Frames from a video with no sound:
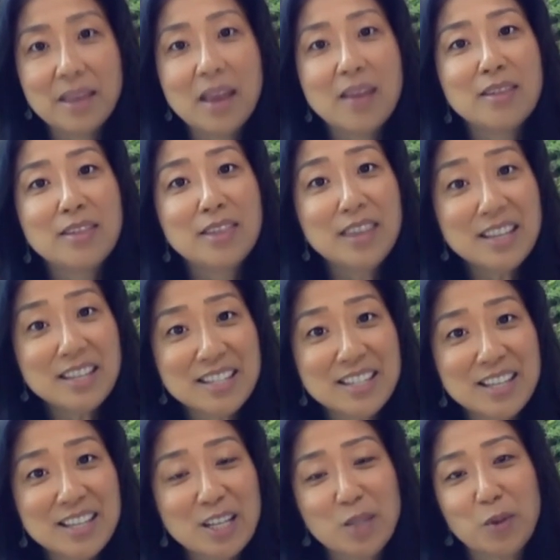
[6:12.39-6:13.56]
This
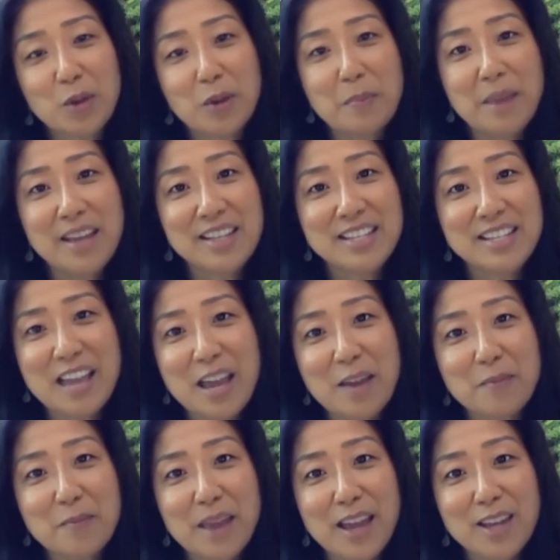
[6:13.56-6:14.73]
is what makes
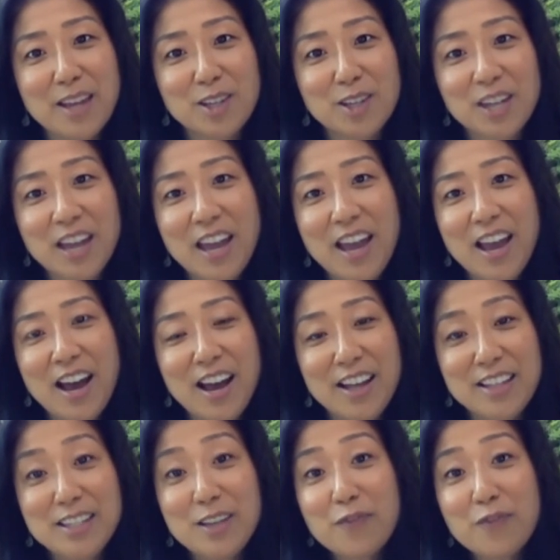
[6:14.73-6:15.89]
EABH
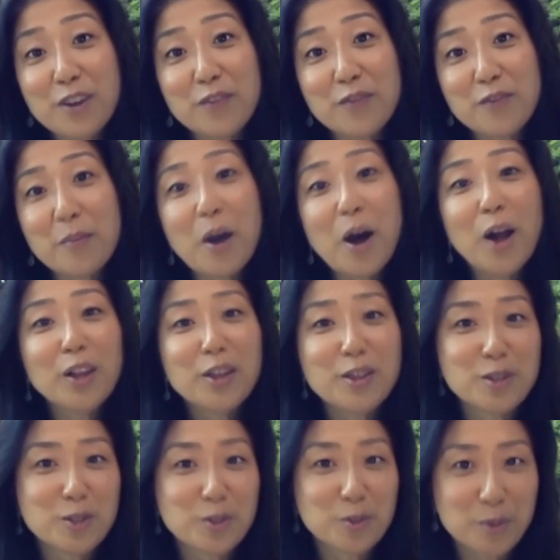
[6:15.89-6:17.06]
different from all other
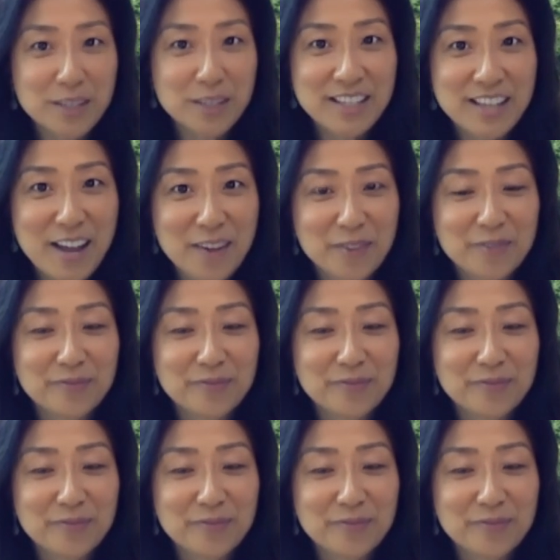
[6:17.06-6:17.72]
schools in town.